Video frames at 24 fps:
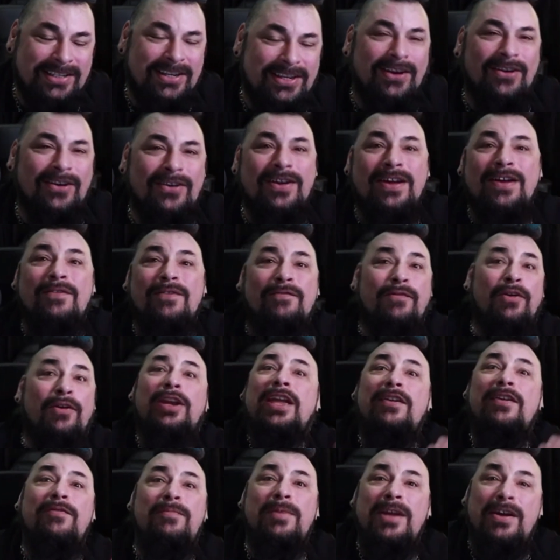So
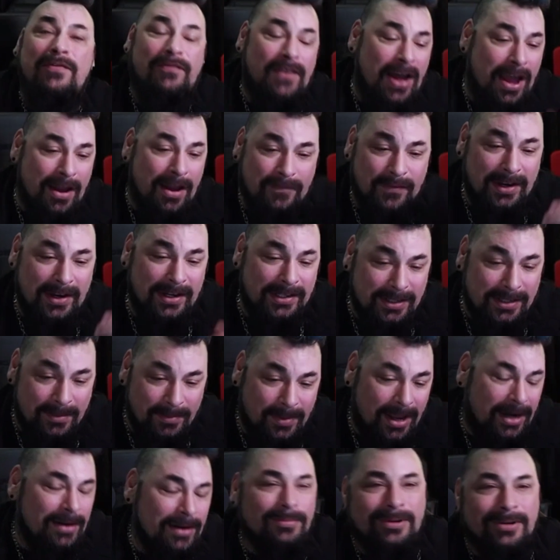forgive me if I offended
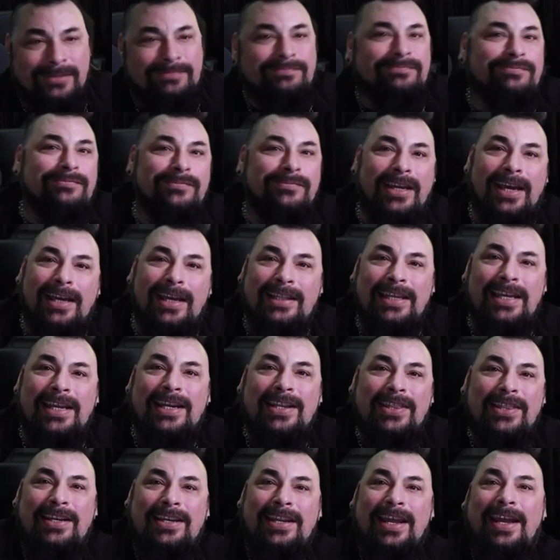somebody, but at the end
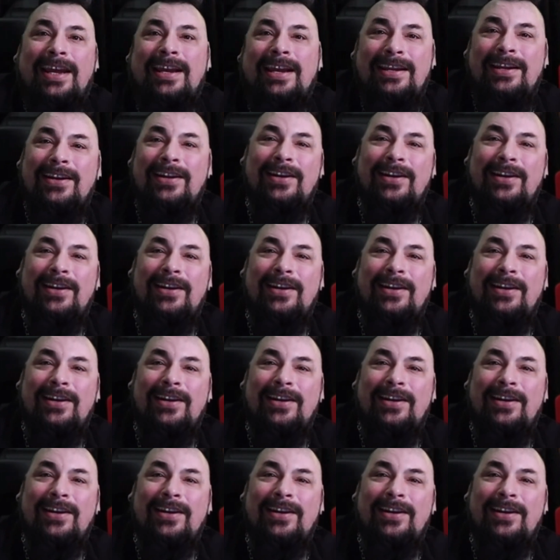of the day,